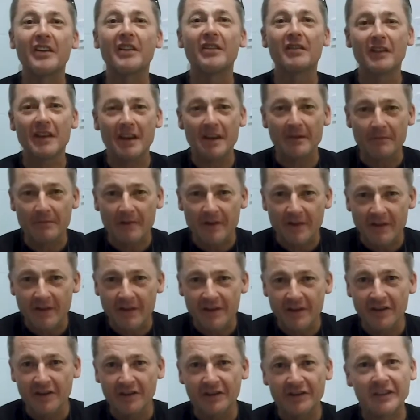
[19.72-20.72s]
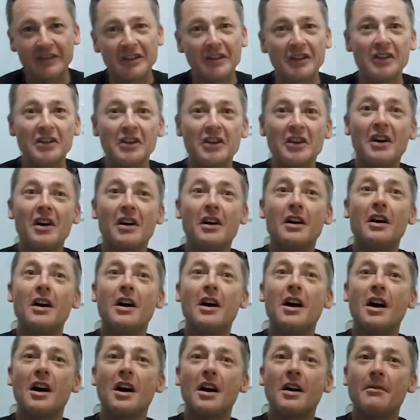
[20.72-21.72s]
grandmother,
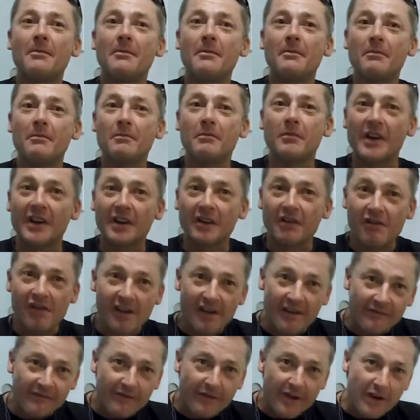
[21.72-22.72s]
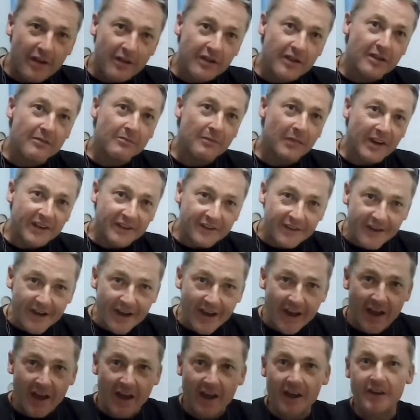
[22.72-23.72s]
um, my grandfather, my
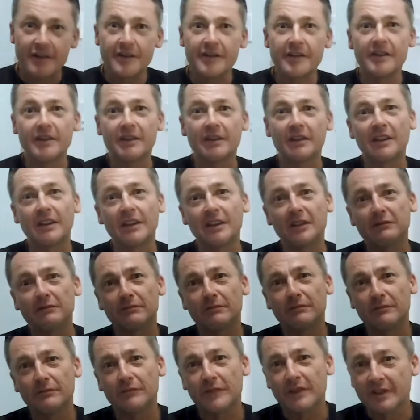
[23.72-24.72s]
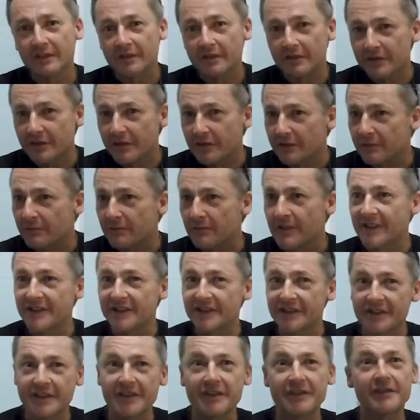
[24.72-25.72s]
dad, um, went to my
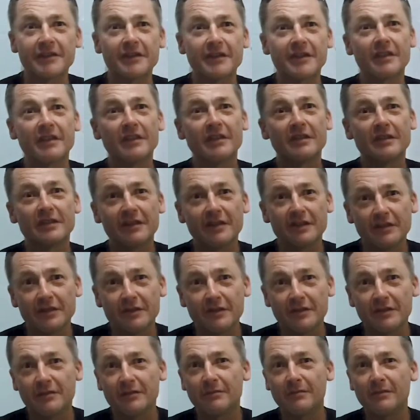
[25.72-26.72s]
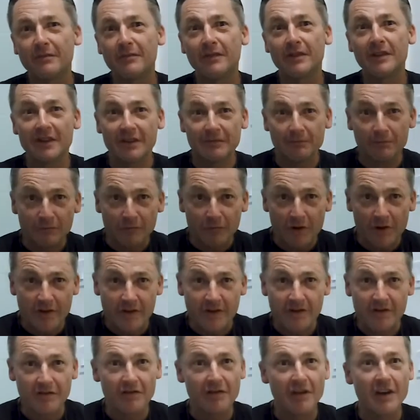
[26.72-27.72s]
sister, to his
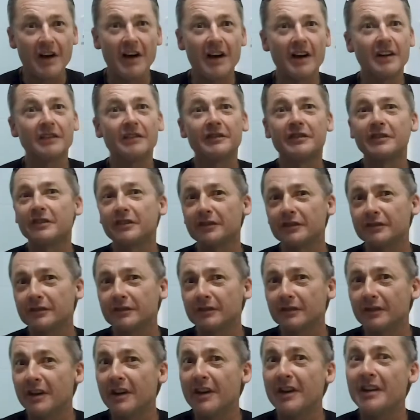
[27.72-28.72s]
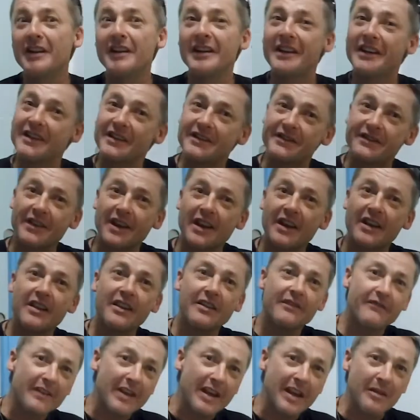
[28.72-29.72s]
brother-in-law, to his side of
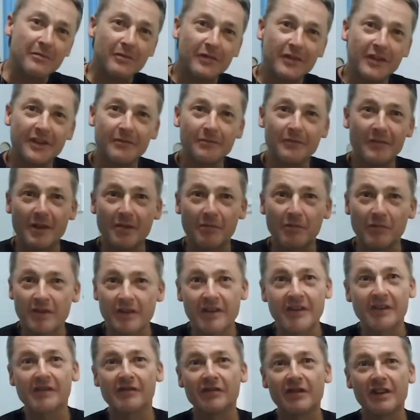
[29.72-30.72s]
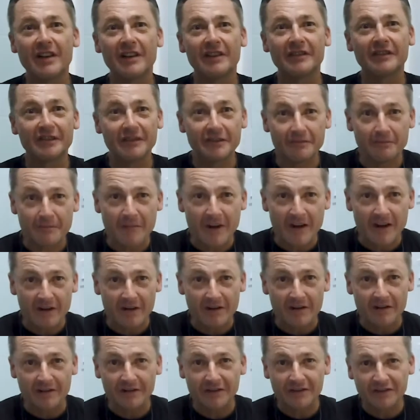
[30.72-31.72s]
the family, my brother-in-law's
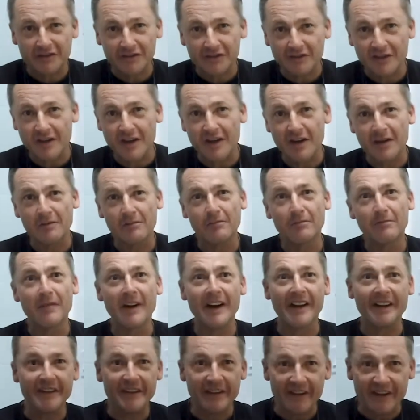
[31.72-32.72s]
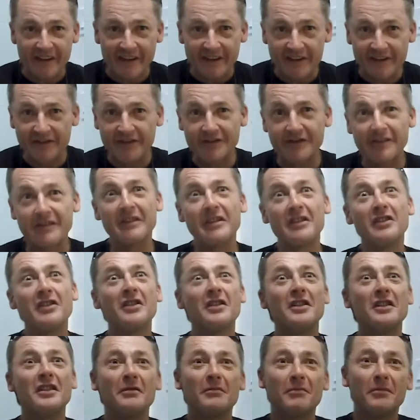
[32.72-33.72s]
parents, um, my niece,
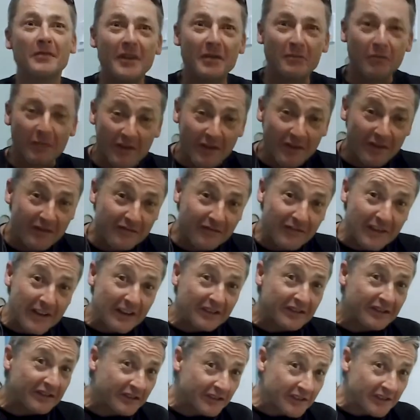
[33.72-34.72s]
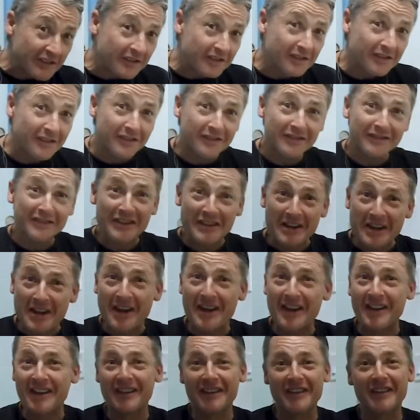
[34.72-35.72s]
my brother-in-law's sisters,
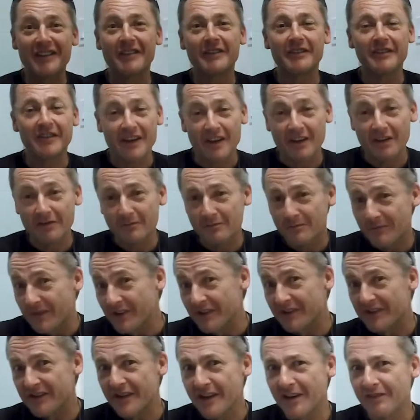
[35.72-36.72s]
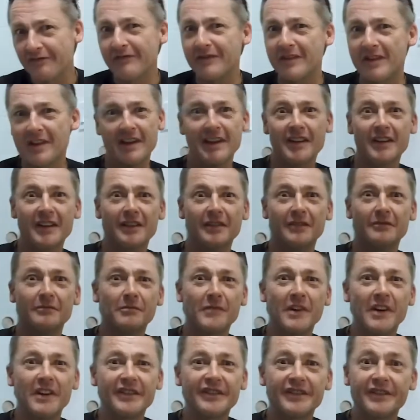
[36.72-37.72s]
and now myself, and
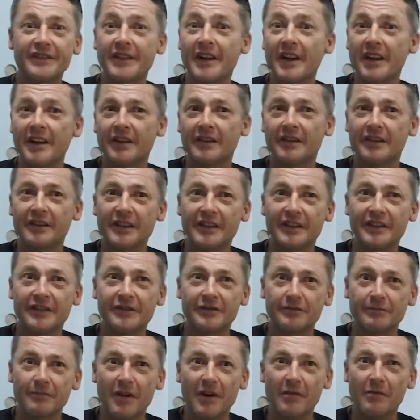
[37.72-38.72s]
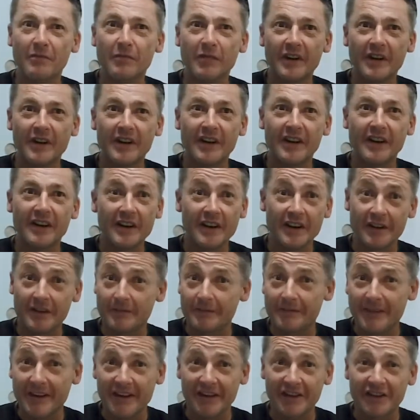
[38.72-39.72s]
my son is probably going to end
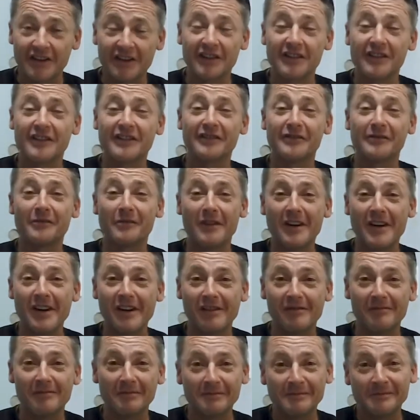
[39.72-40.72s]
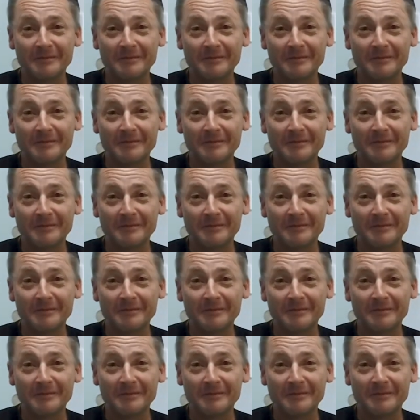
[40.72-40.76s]
up down here as well.